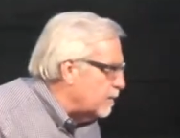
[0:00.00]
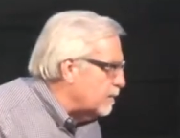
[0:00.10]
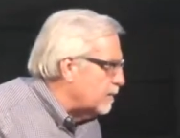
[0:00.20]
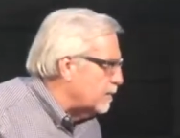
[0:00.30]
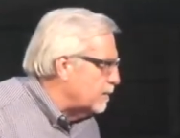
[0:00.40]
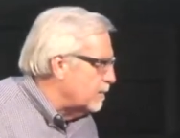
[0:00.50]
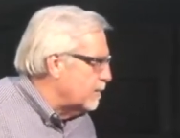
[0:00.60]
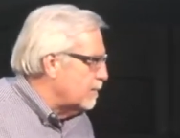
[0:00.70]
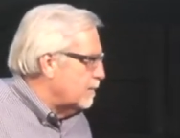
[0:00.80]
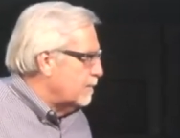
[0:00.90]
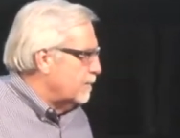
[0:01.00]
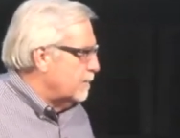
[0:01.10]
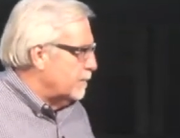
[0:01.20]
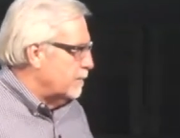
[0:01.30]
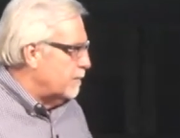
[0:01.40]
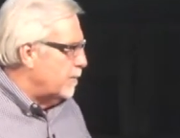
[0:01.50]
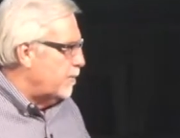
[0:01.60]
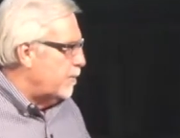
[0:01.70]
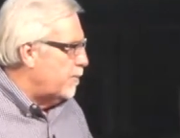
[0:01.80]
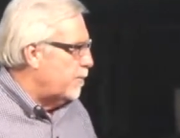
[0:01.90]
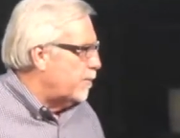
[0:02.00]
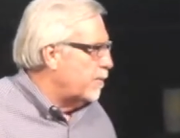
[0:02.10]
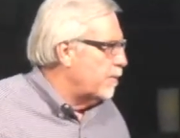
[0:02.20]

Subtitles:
(silence)